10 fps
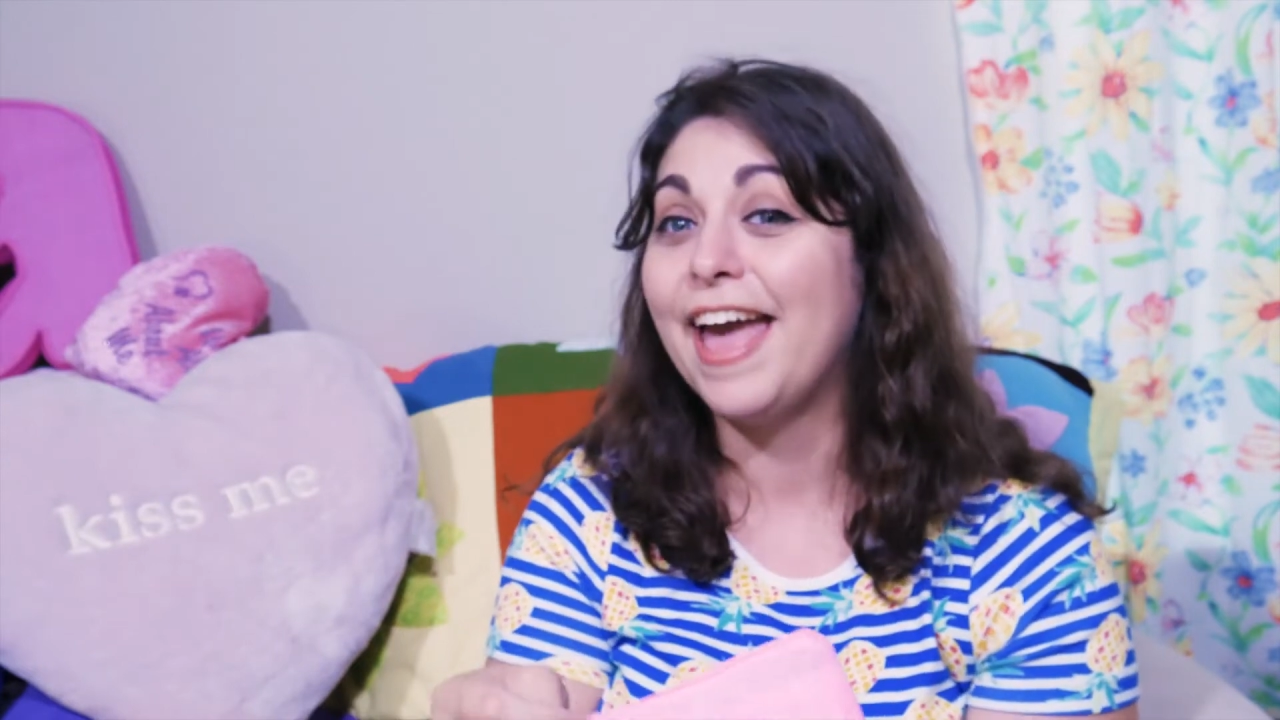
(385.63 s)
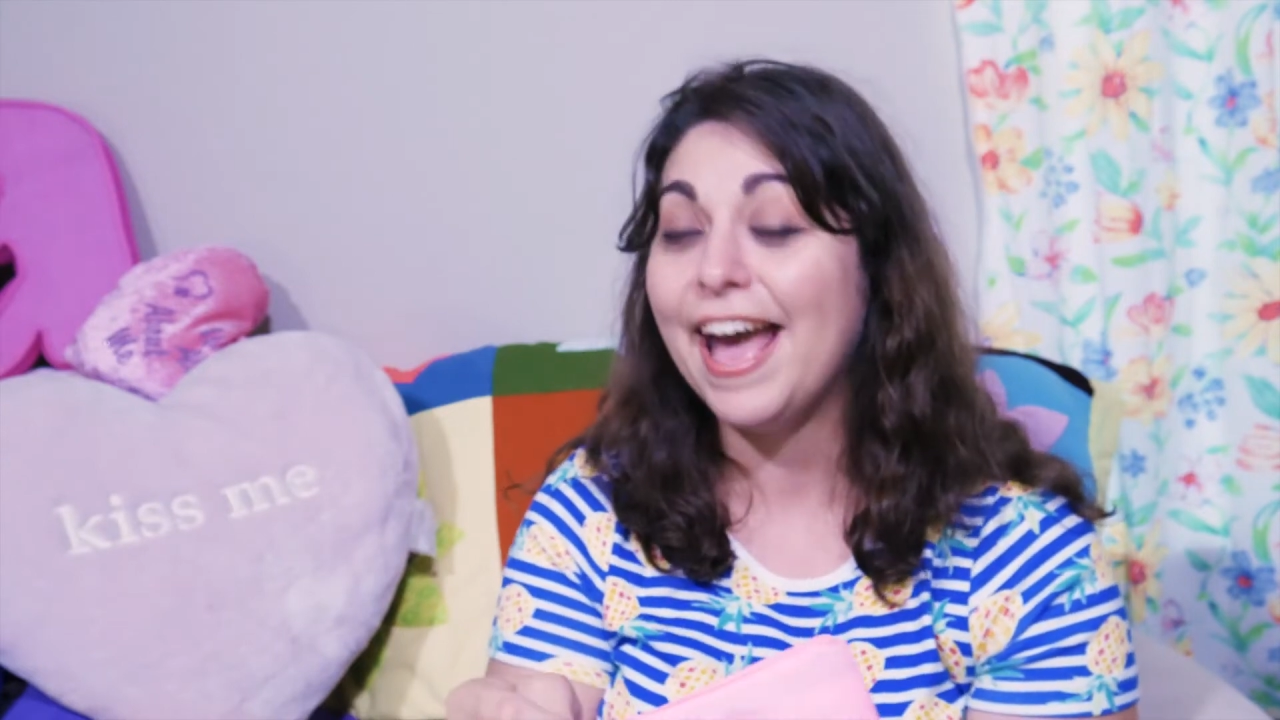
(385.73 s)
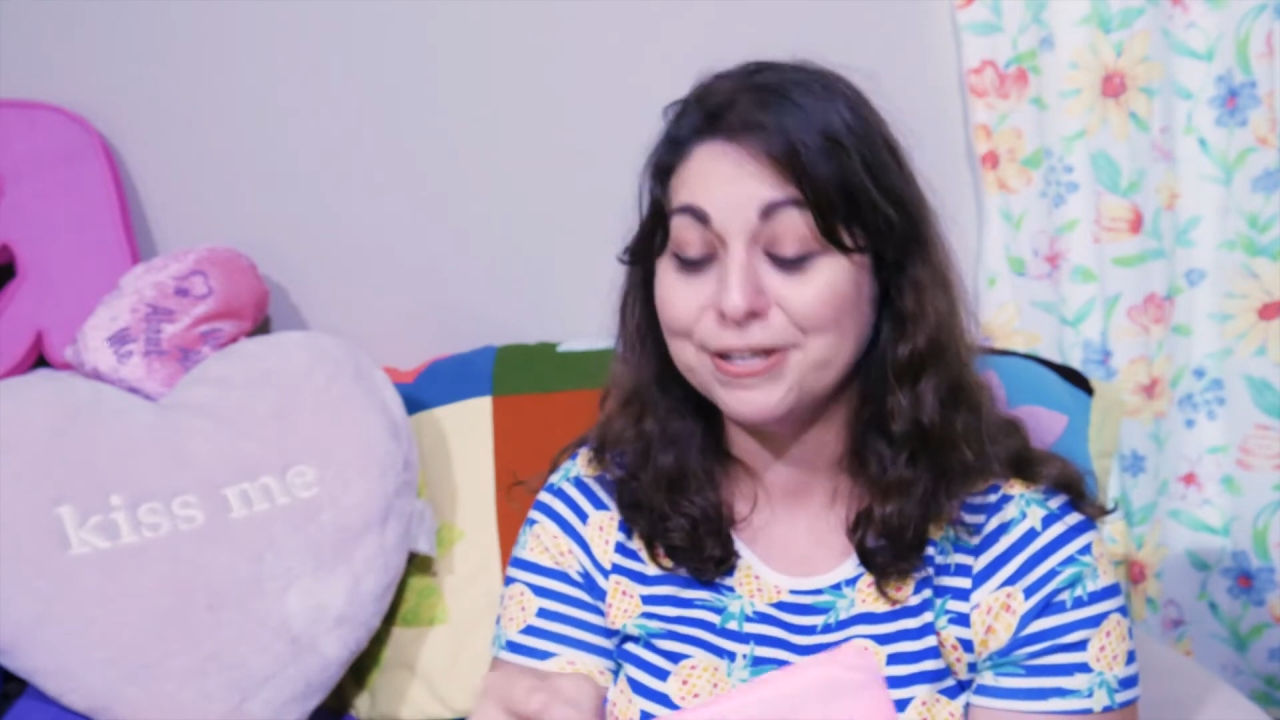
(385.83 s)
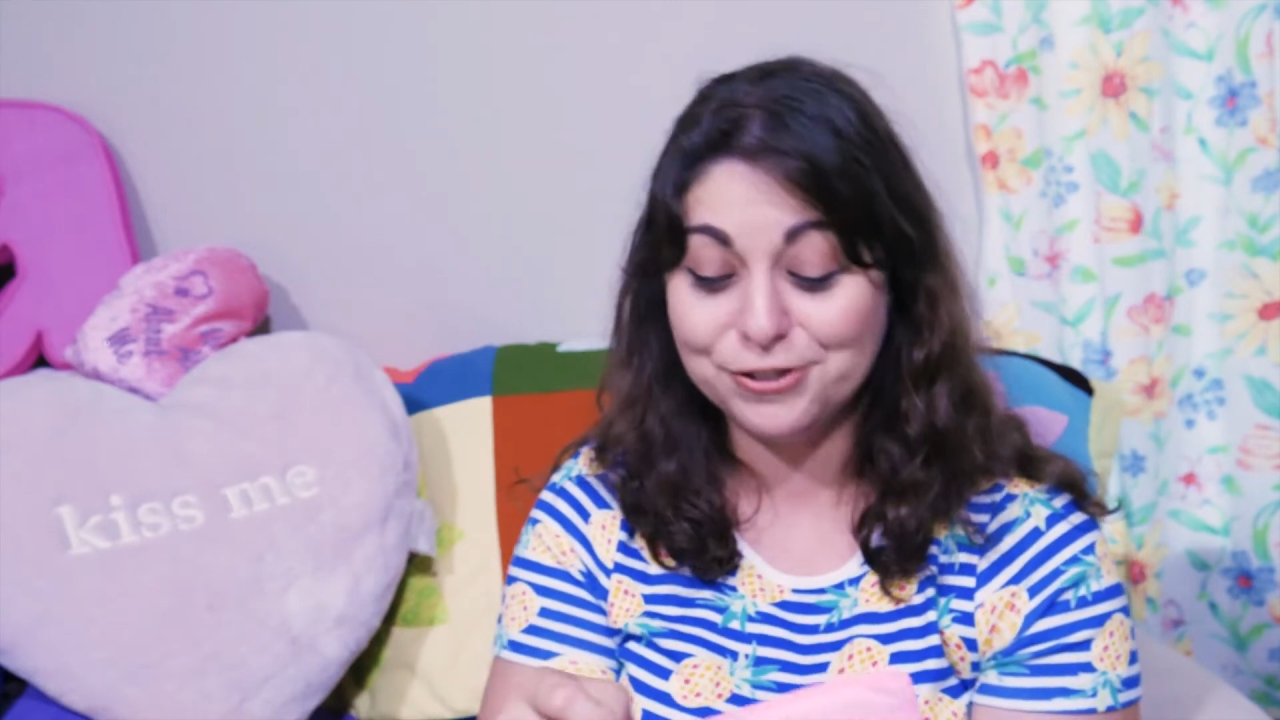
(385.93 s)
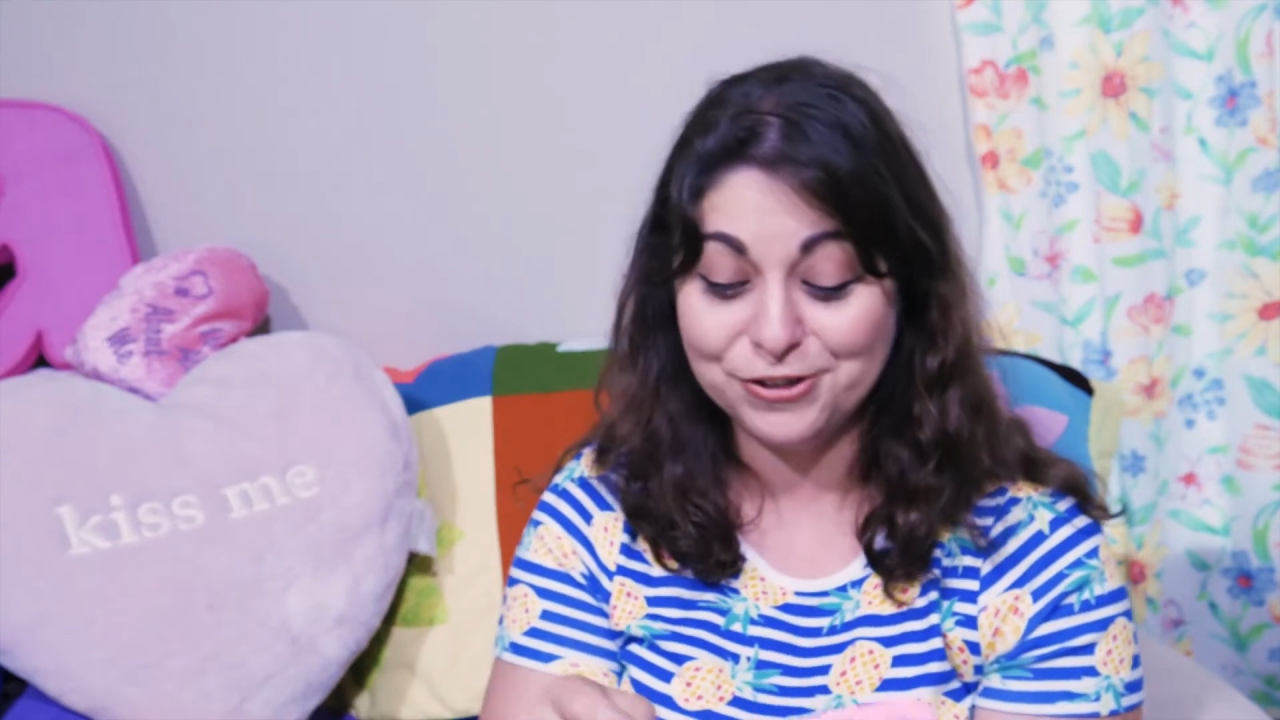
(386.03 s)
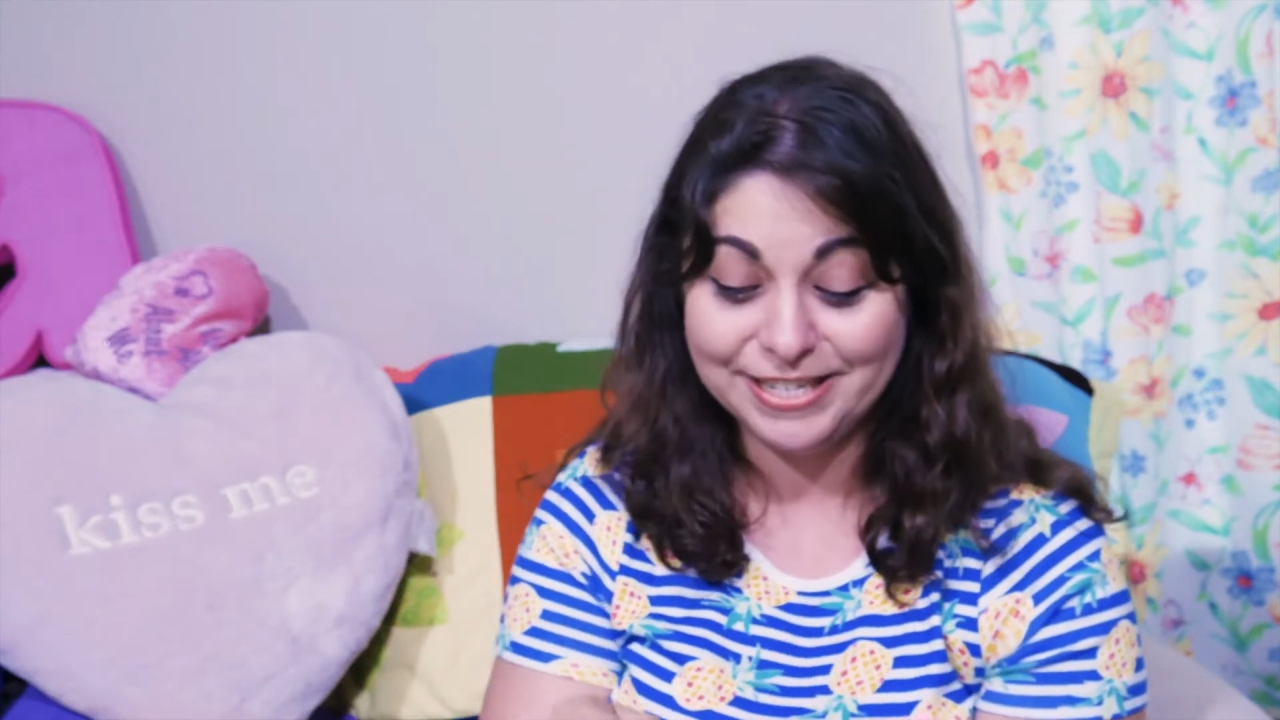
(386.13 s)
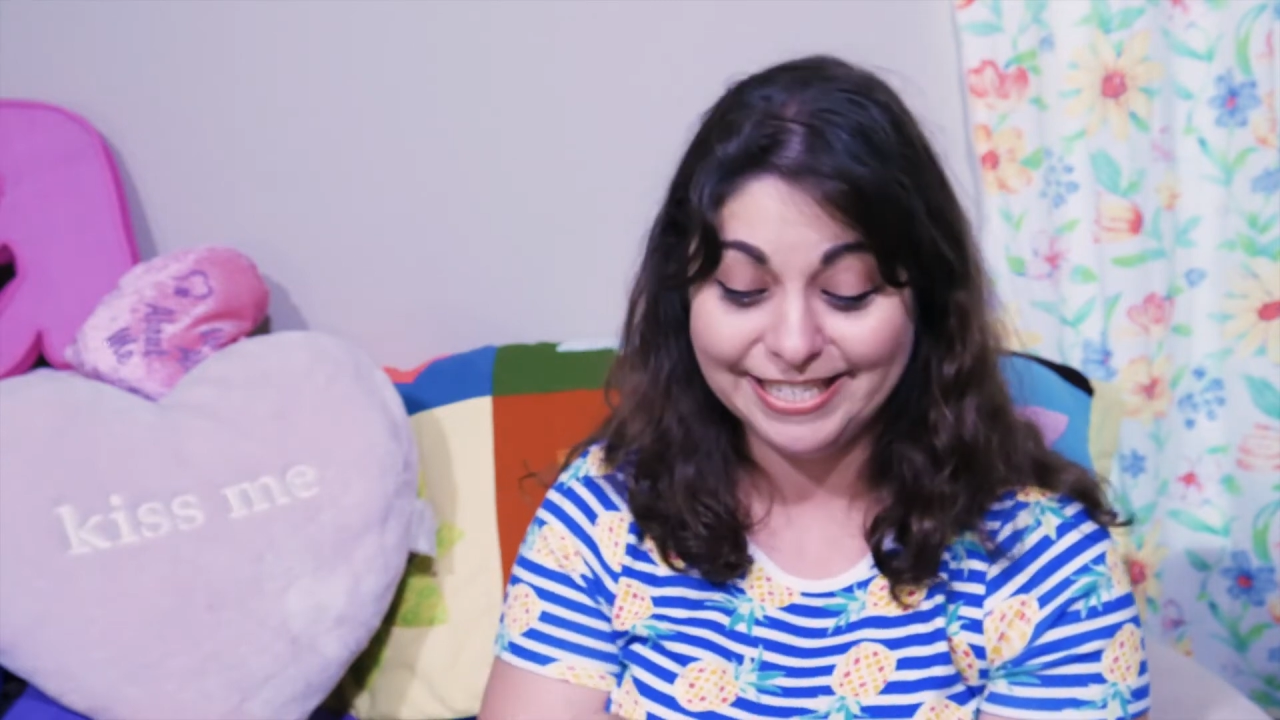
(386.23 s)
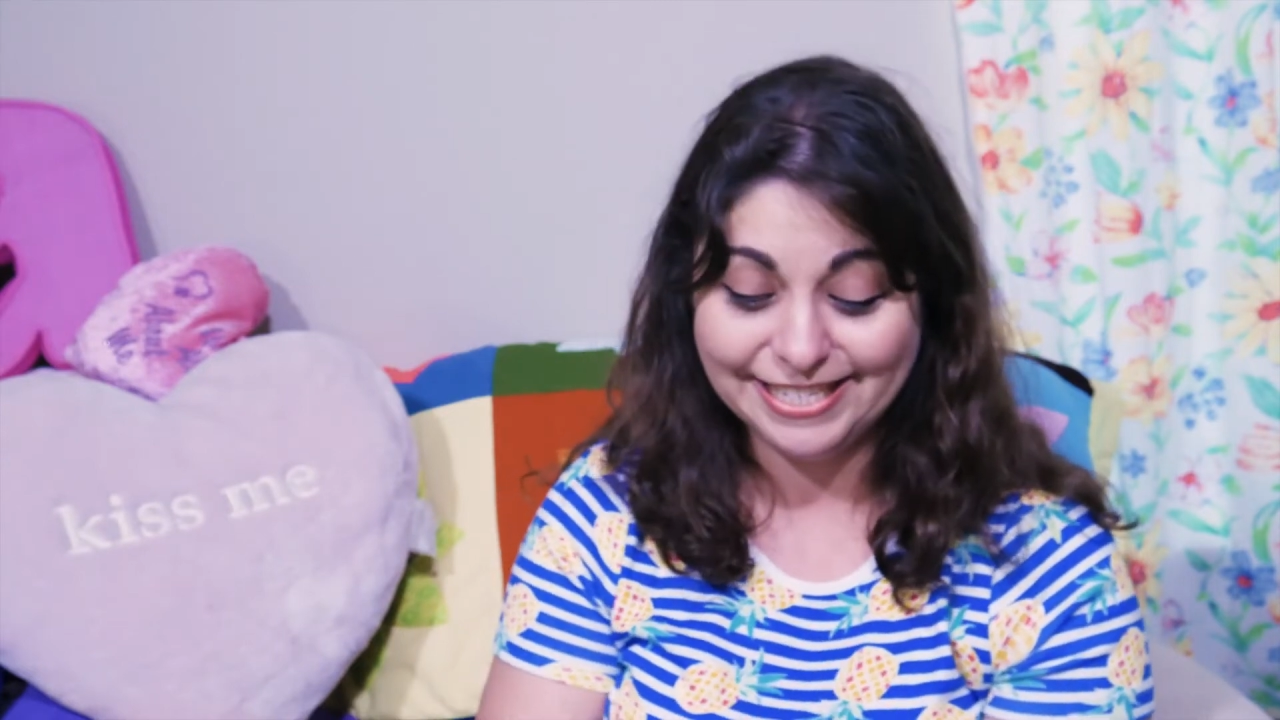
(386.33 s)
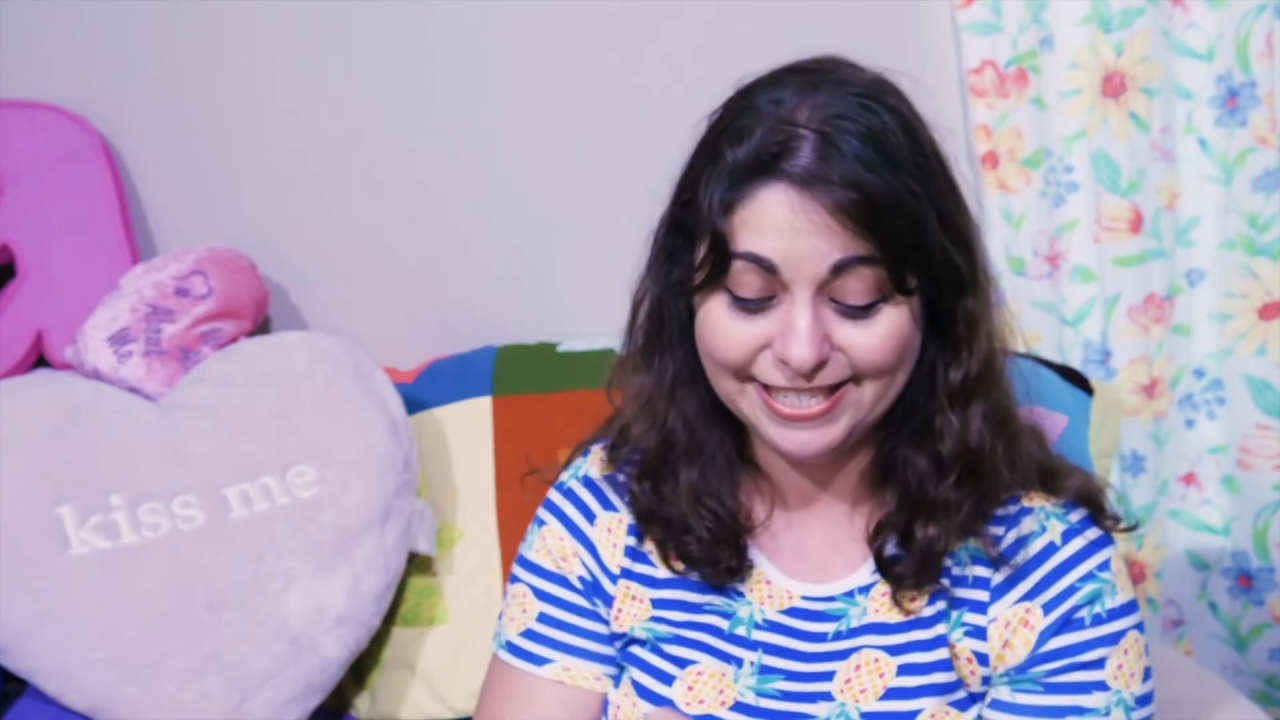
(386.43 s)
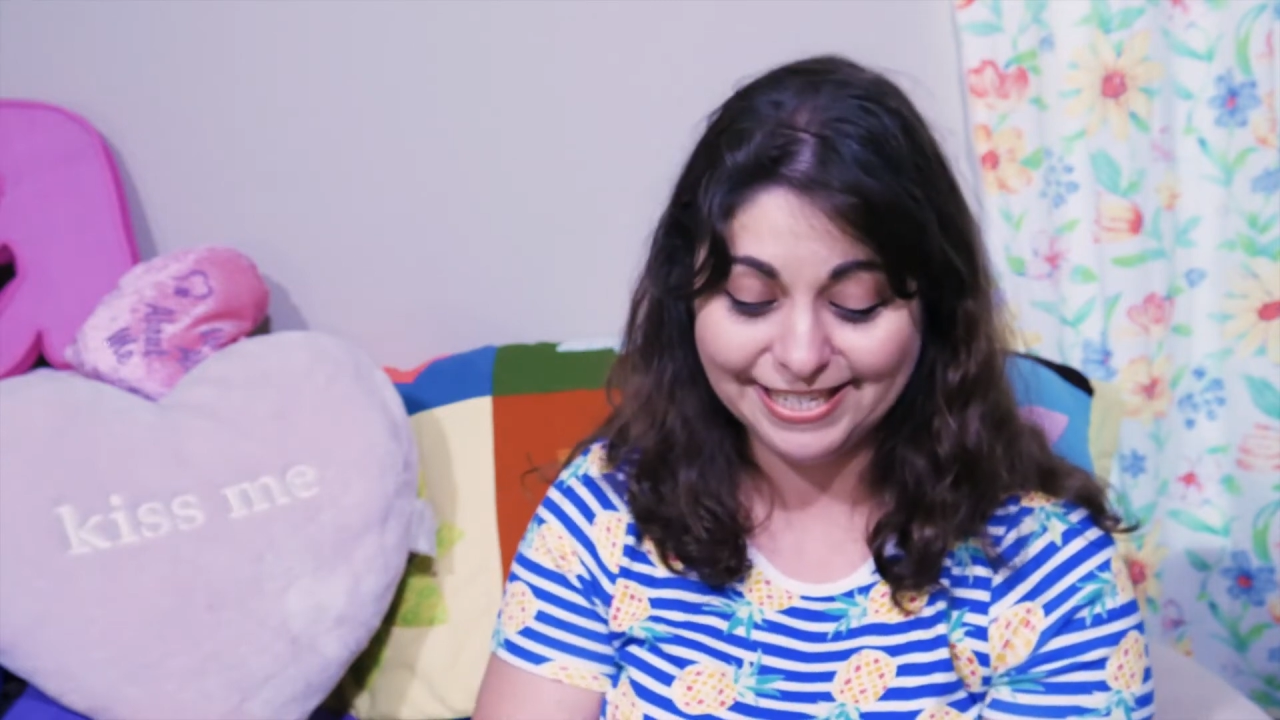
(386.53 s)

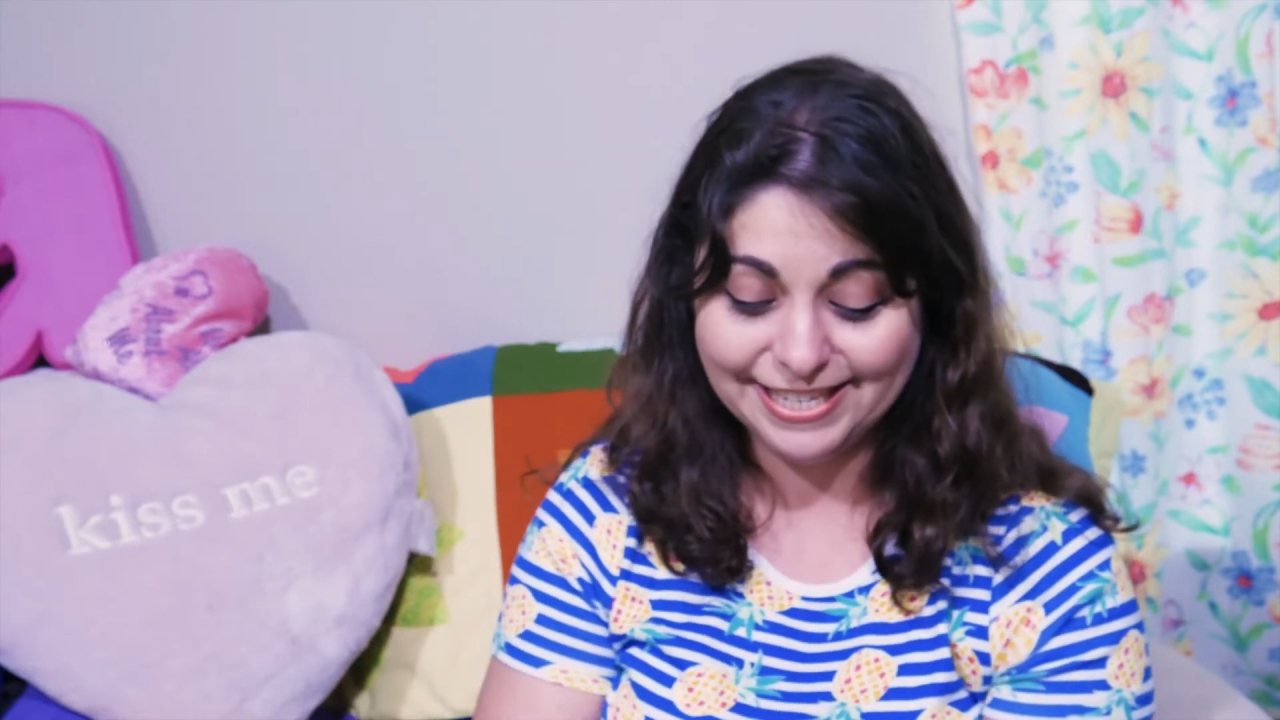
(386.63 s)
extras.